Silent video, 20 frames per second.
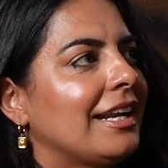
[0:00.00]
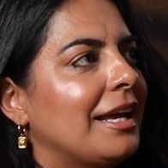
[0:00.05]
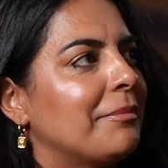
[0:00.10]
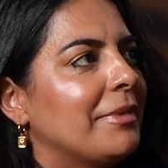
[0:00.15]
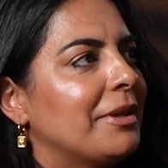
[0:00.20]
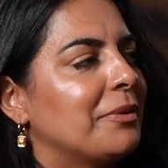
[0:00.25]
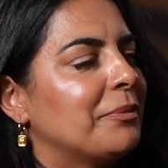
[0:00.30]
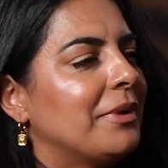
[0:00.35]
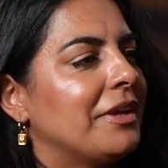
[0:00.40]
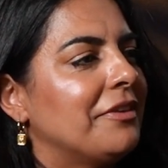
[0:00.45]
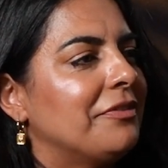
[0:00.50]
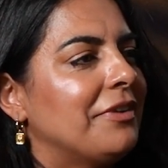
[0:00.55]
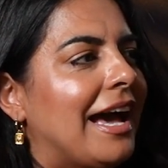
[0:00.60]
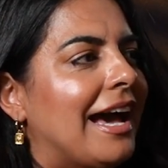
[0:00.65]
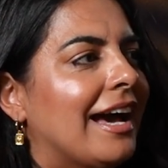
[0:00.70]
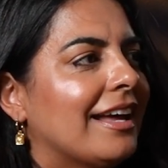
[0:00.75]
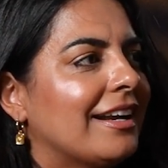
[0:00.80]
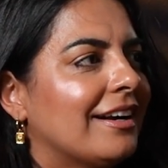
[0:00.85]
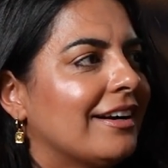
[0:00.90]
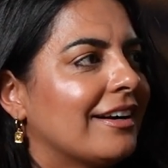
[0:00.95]
I mean, we've
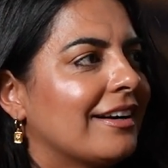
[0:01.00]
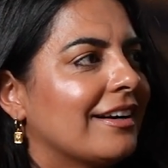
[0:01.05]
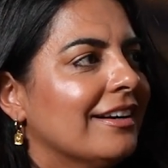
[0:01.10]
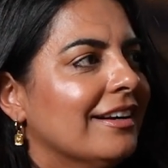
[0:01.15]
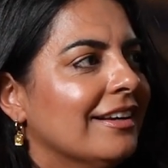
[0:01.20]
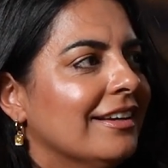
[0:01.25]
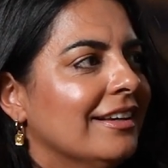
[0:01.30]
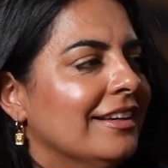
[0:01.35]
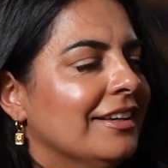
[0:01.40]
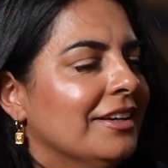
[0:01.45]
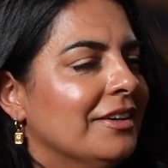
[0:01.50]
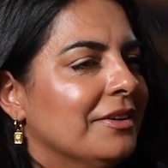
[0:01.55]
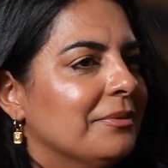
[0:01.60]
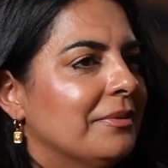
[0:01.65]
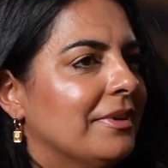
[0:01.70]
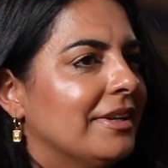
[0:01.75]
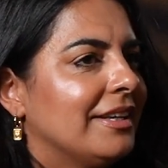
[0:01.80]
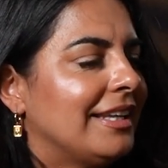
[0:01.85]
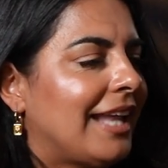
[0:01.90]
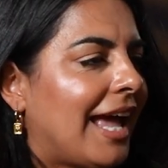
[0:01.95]
had
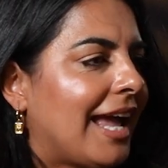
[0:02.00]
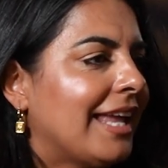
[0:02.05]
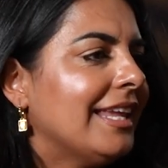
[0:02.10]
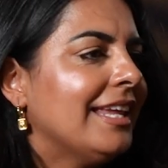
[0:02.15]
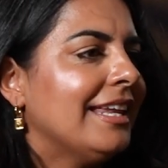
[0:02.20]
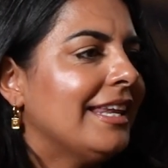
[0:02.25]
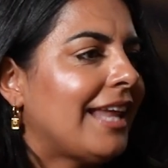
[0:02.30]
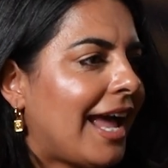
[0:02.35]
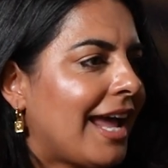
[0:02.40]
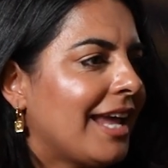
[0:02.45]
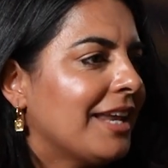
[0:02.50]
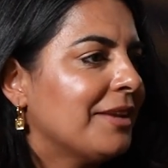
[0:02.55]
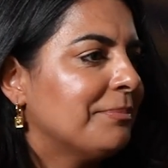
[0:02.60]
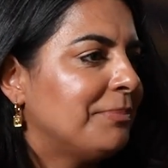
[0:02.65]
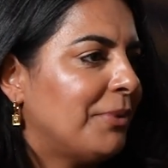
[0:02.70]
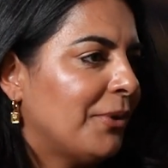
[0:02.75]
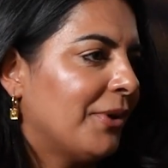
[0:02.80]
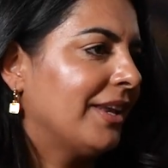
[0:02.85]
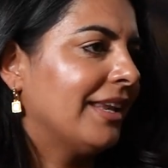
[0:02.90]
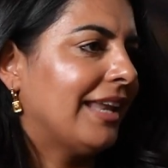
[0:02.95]

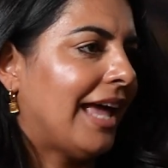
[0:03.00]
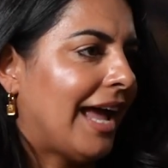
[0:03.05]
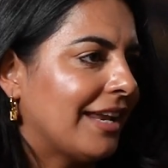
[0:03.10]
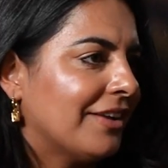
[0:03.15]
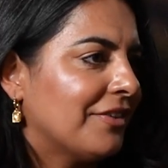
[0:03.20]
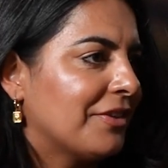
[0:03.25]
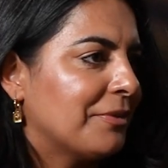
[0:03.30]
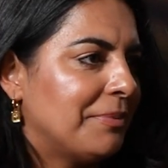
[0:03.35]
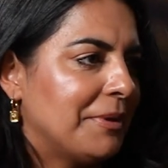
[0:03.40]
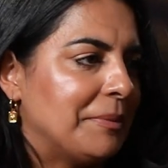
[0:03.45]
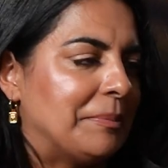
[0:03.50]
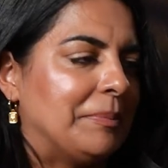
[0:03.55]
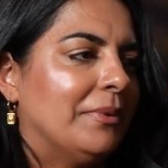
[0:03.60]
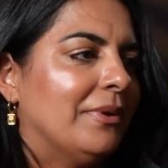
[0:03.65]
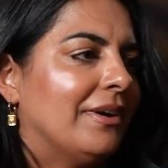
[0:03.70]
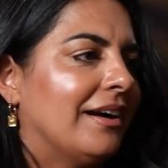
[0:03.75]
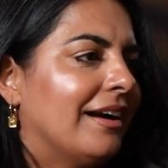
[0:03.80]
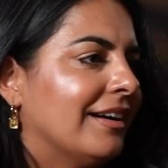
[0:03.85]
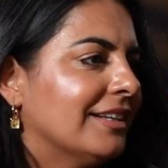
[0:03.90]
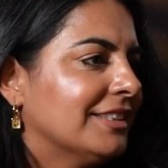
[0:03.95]
99.9 of the people
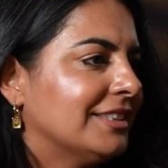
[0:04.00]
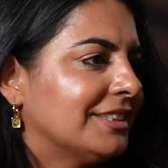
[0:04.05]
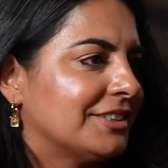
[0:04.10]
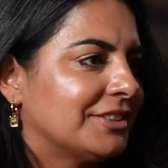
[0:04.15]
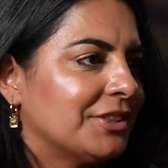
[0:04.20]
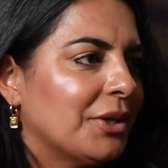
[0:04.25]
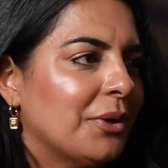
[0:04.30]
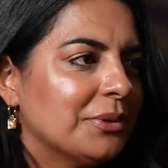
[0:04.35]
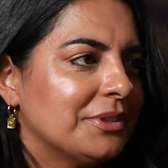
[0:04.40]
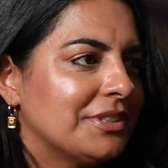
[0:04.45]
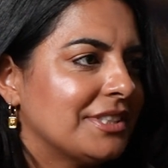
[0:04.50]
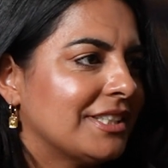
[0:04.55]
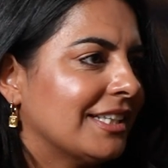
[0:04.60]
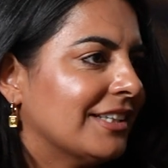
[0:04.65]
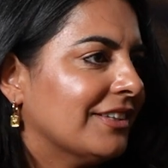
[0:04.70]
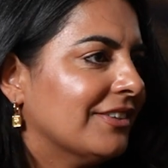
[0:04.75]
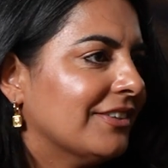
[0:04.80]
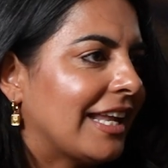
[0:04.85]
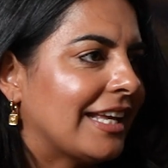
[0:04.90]
are so chill,